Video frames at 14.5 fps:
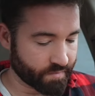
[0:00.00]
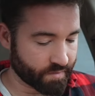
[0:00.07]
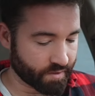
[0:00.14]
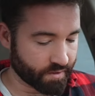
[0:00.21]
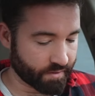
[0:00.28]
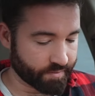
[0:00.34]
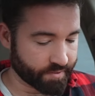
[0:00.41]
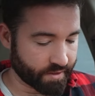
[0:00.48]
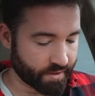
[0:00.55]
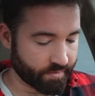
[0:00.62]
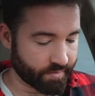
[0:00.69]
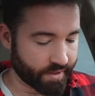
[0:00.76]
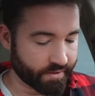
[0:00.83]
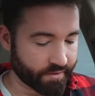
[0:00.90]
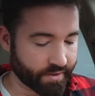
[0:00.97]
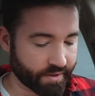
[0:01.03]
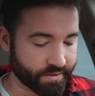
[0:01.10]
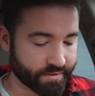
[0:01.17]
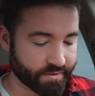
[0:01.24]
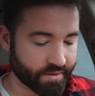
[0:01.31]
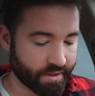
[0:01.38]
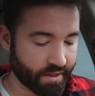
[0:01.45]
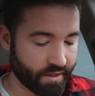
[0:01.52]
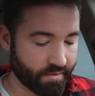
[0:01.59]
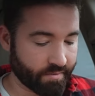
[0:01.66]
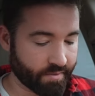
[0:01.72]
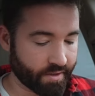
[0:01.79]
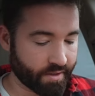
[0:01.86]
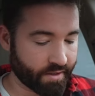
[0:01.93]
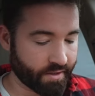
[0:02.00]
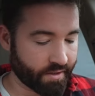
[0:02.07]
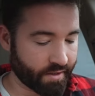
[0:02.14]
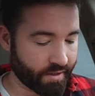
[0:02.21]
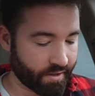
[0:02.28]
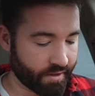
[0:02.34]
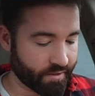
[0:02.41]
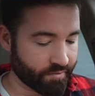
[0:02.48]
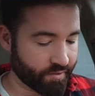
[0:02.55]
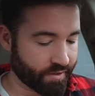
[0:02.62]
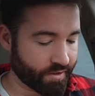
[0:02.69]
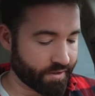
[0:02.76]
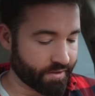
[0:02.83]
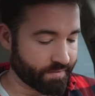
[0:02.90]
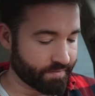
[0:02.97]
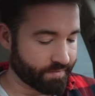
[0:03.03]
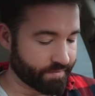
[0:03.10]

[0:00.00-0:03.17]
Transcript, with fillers: Lip slide back on that same handrail,